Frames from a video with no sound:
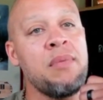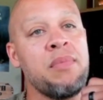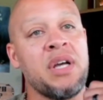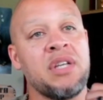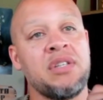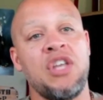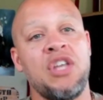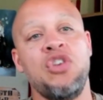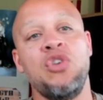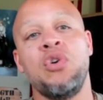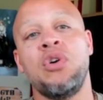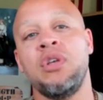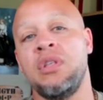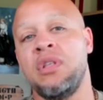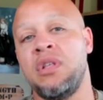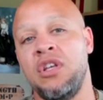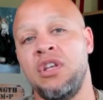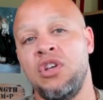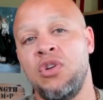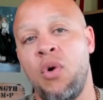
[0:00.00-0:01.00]
because then you
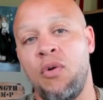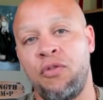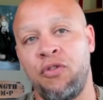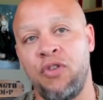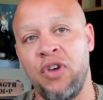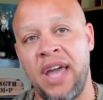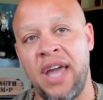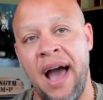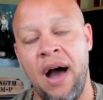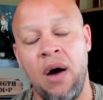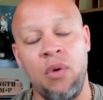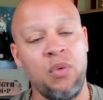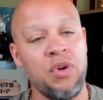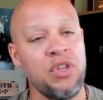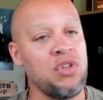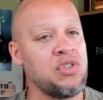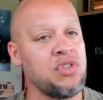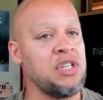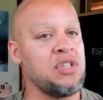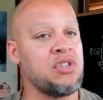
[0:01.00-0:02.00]
can, you don't freak out when
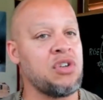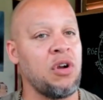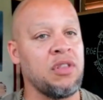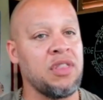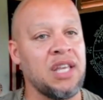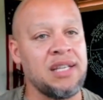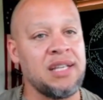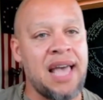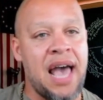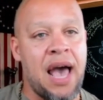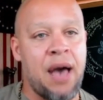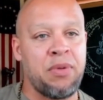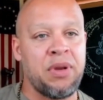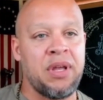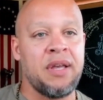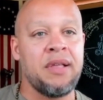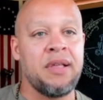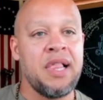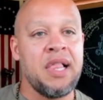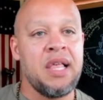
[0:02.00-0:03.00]
you see certain things
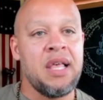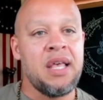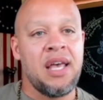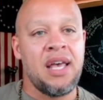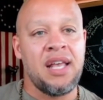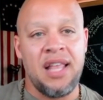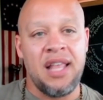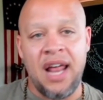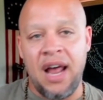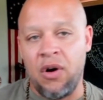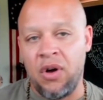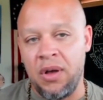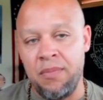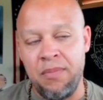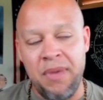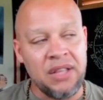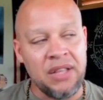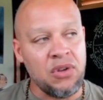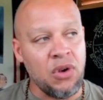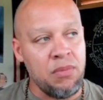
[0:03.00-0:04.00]
happening. And now I
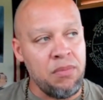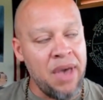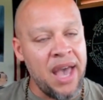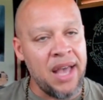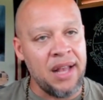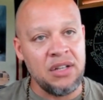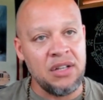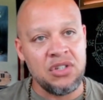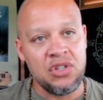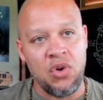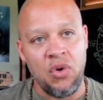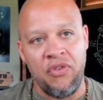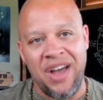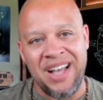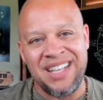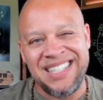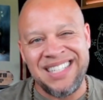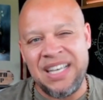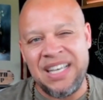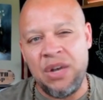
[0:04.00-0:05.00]
mentor men, so if I
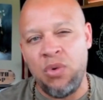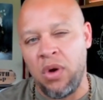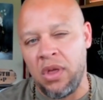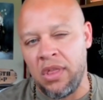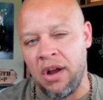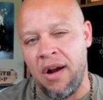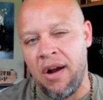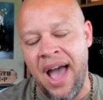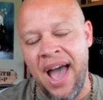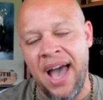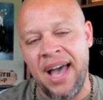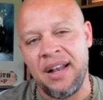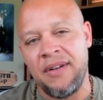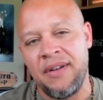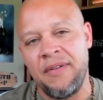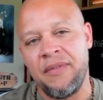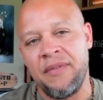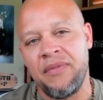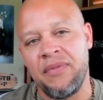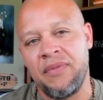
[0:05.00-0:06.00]
see where they're
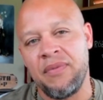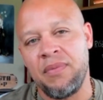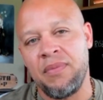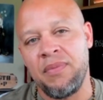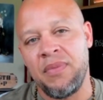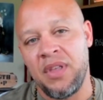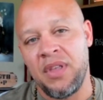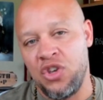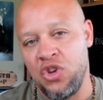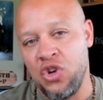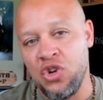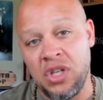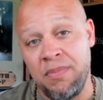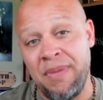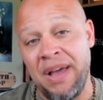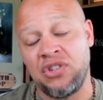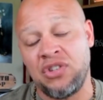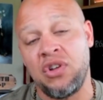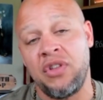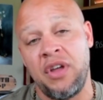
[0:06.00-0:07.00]
at, usually
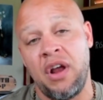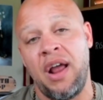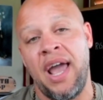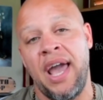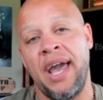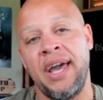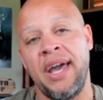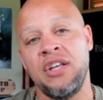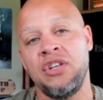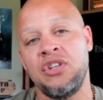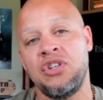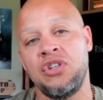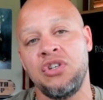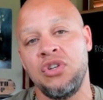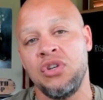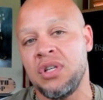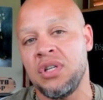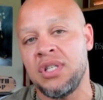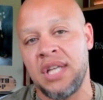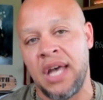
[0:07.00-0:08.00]
based on their age,
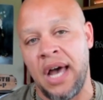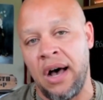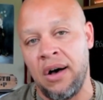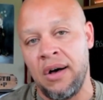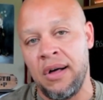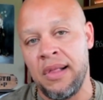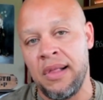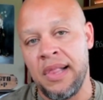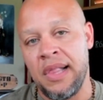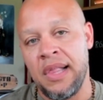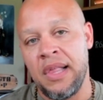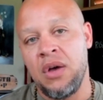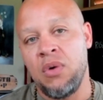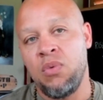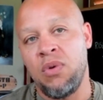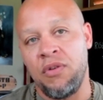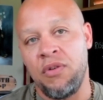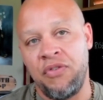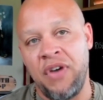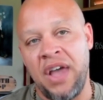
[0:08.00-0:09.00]
you can tell
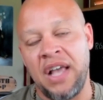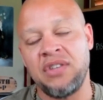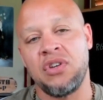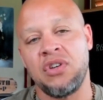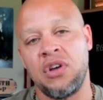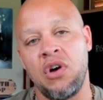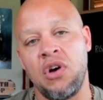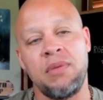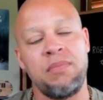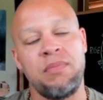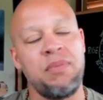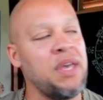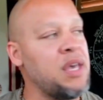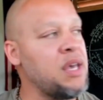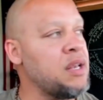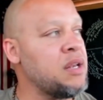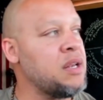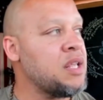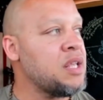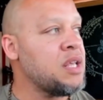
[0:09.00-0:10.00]
what phase they're going to be
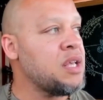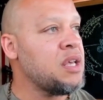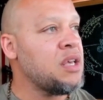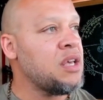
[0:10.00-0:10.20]
in.